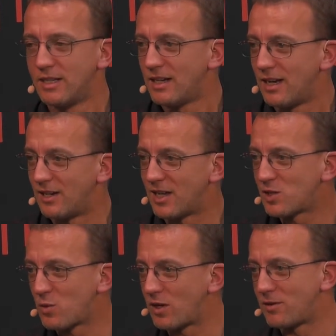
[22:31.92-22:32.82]
And that's
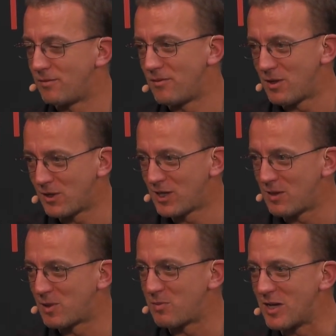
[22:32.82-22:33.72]
what
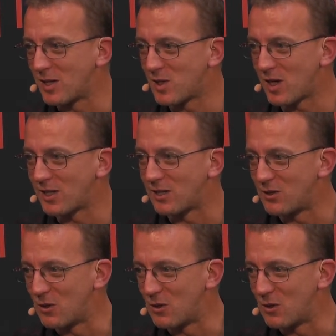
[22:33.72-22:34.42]
keeps me excited,